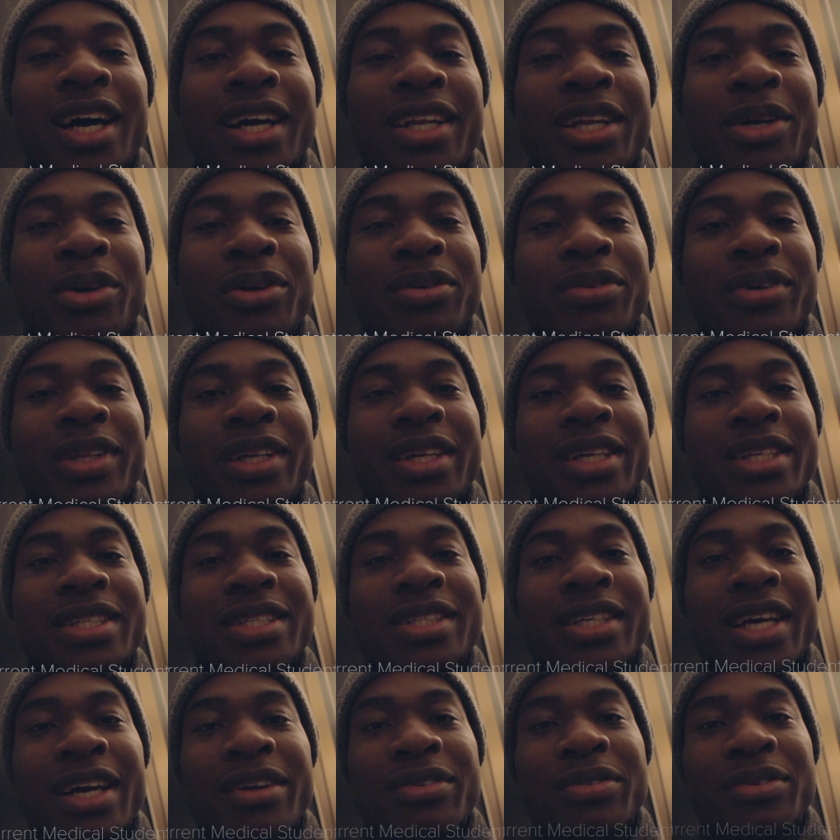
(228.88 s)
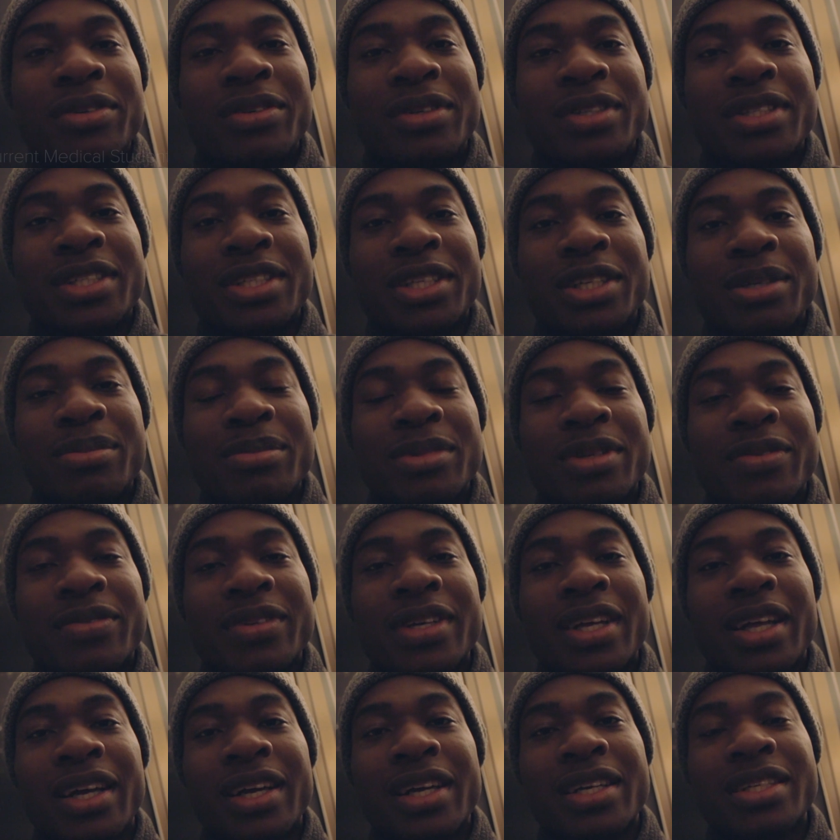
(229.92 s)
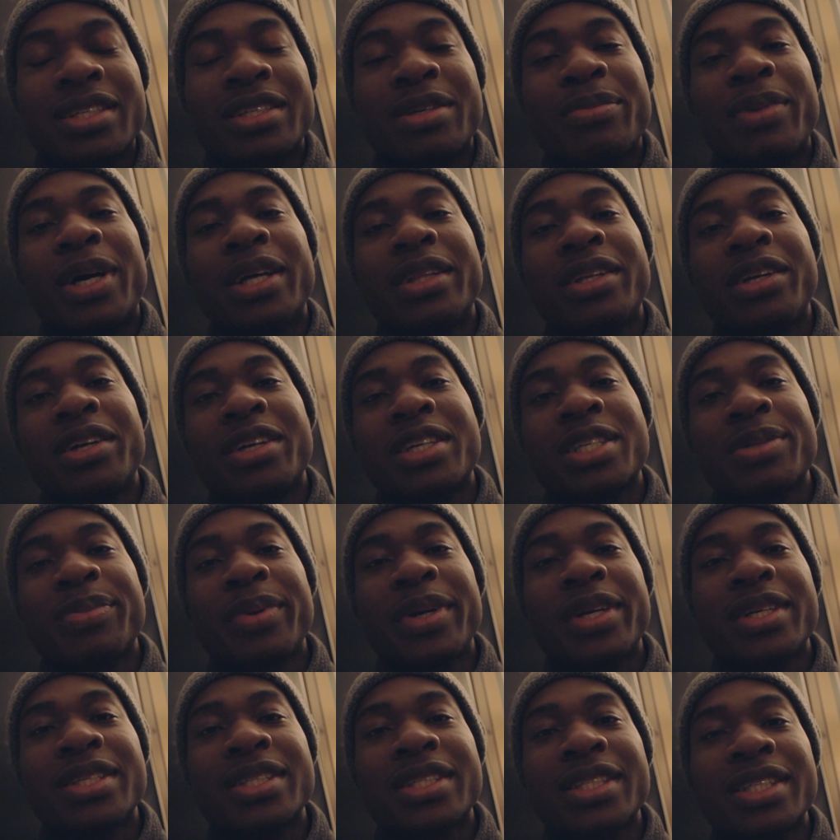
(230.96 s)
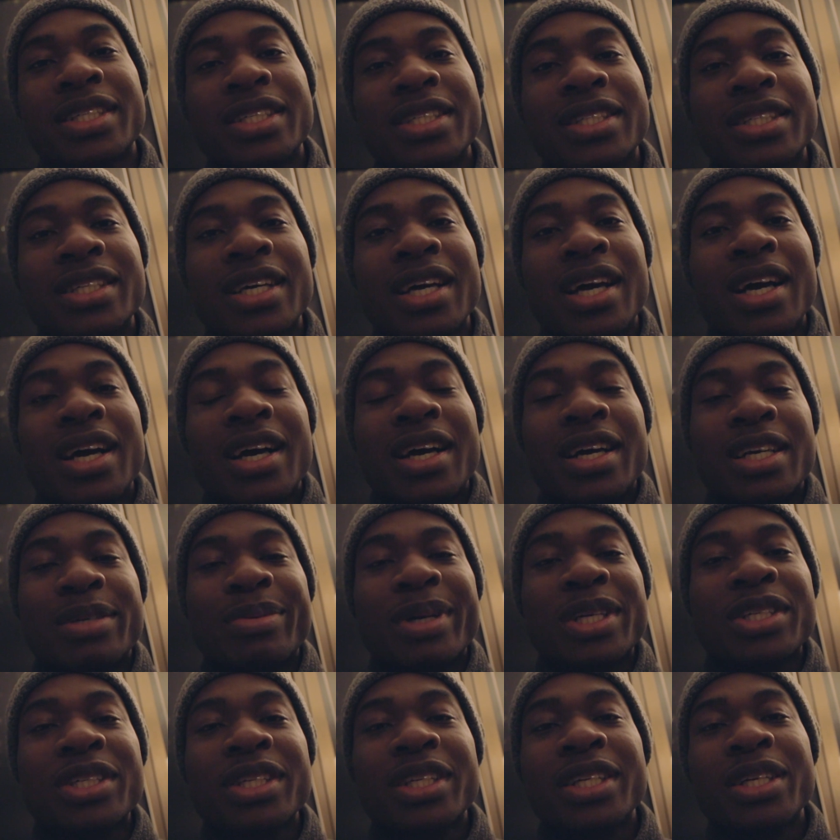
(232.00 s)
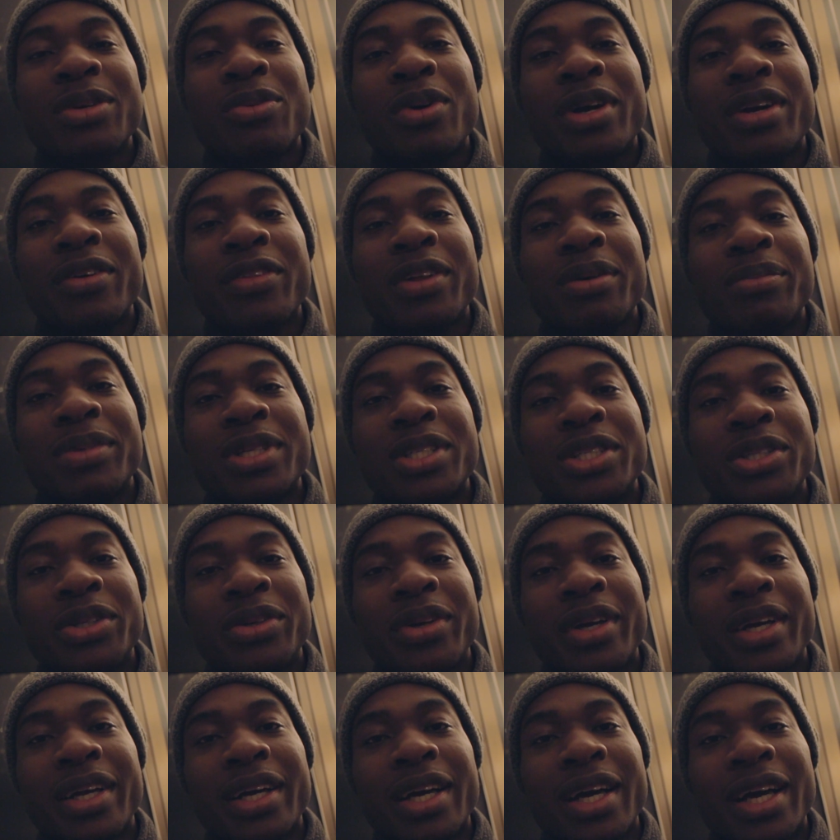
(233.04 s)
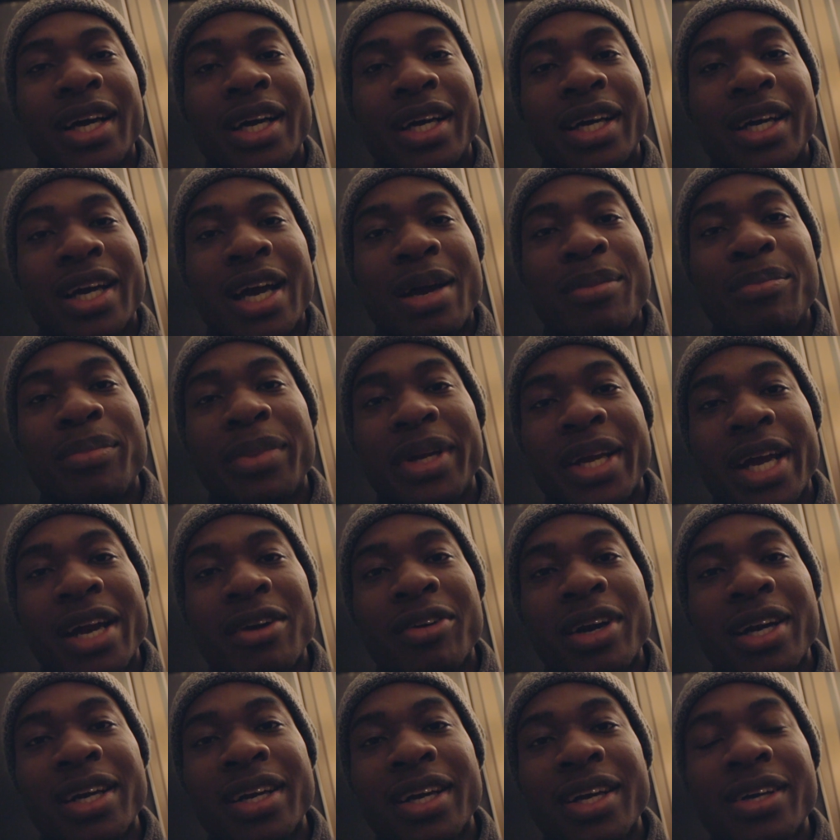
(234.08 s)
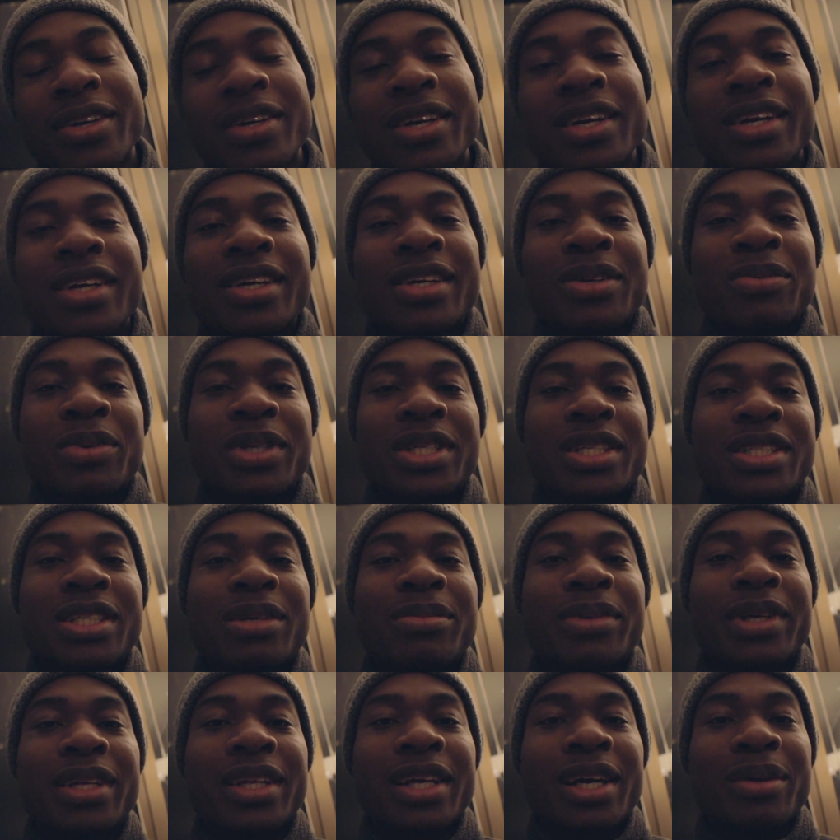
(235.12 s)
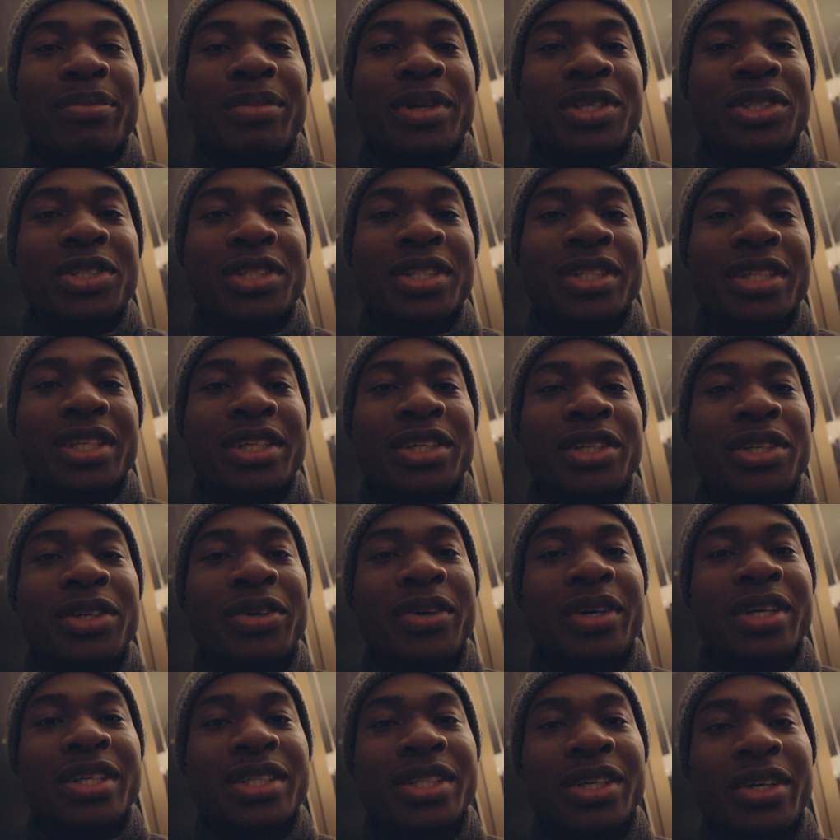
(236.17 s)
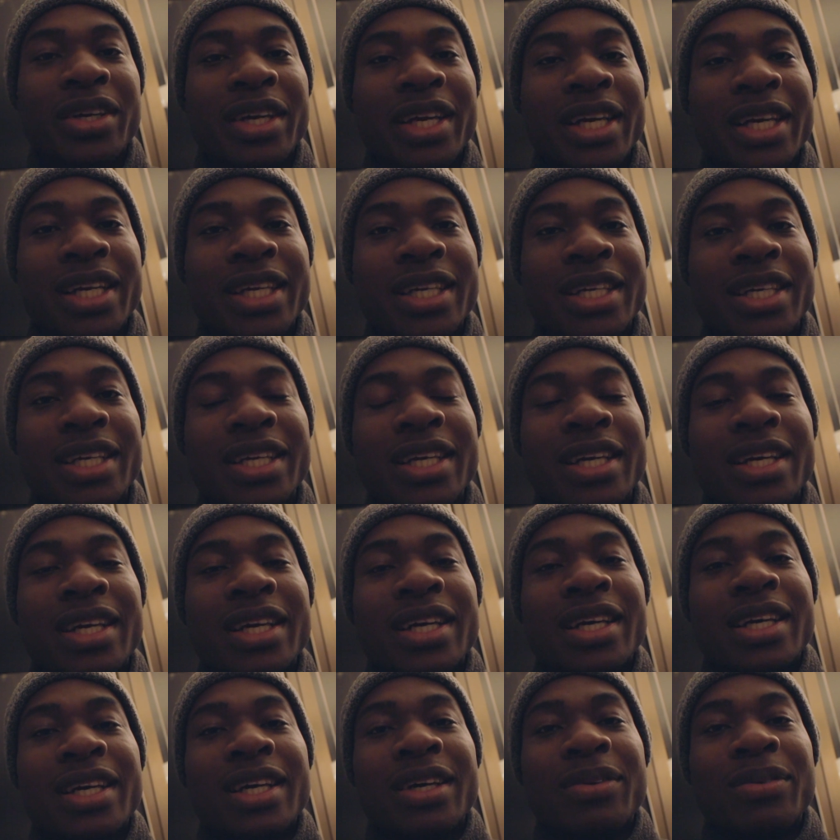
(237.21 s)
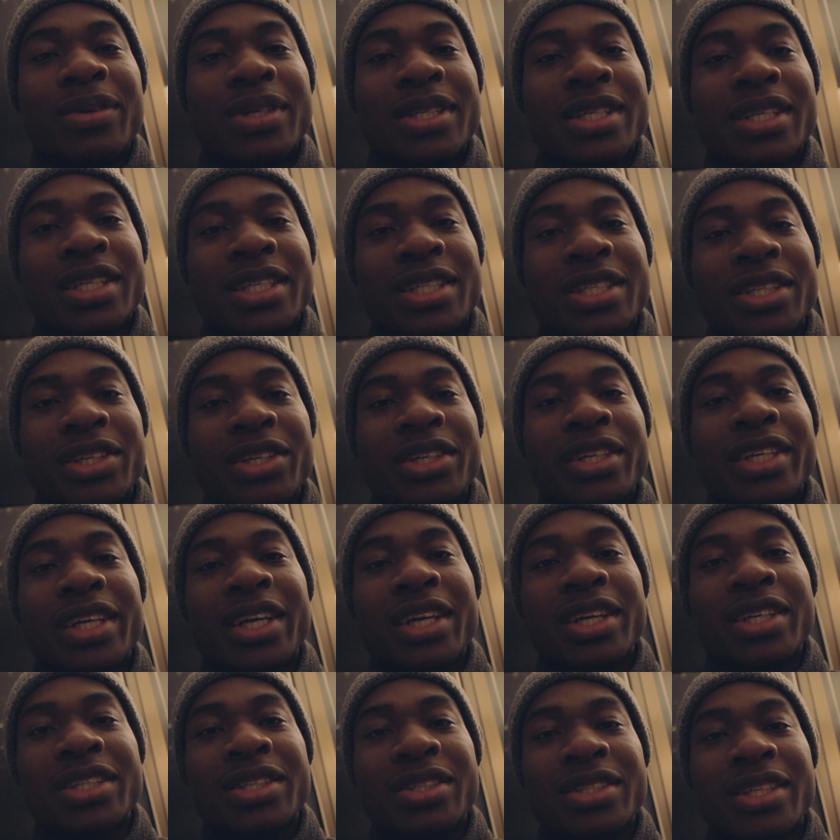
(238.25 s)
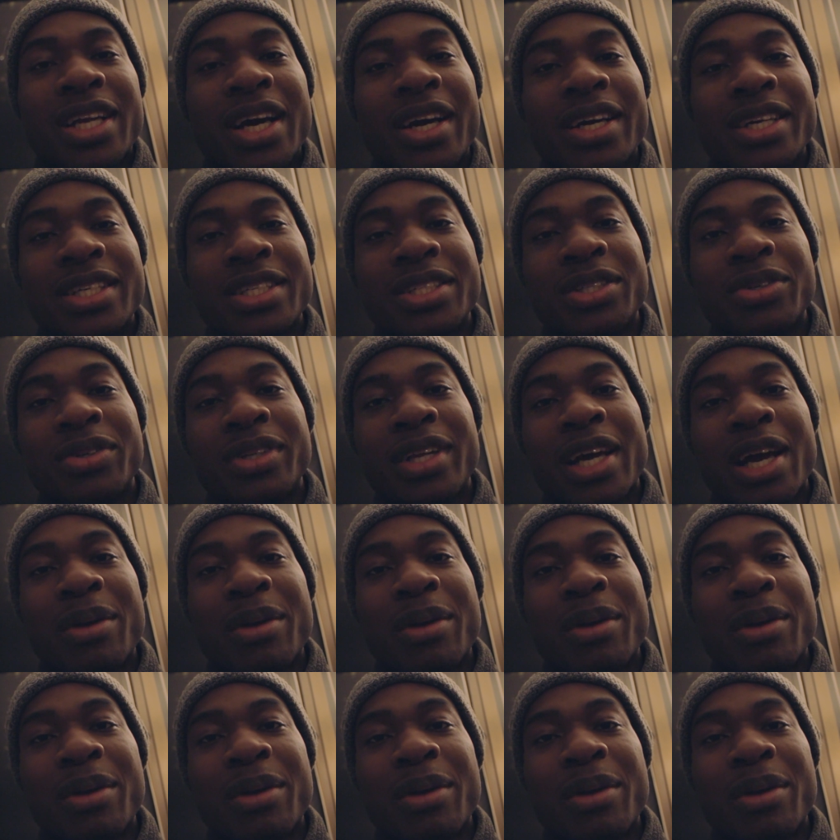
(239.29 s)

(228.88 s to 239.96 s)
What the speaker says: They were really insightful in terms of telling us about their experiences, especially one of them is doing MBA right now, which is something that I'm interested in doing. So he was in his third year, so now he's doing